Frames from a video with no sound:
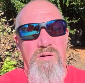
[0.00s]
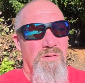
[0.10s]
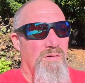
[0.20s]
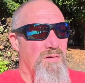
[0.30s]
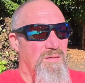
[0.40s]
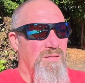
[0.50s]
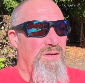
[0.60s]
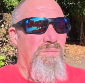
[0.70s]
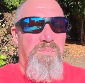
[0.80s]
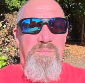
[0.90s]
or,
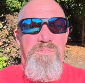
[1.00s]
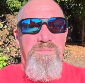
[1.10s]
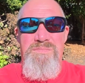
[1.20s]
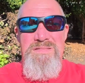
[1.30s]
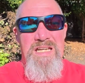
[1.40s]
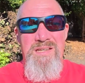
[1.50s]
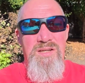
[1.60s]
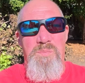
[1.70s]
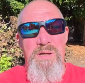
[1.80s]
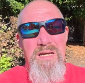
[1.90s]
you know, take
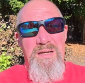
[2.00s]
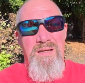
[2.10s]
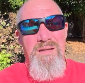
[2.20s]
your pick.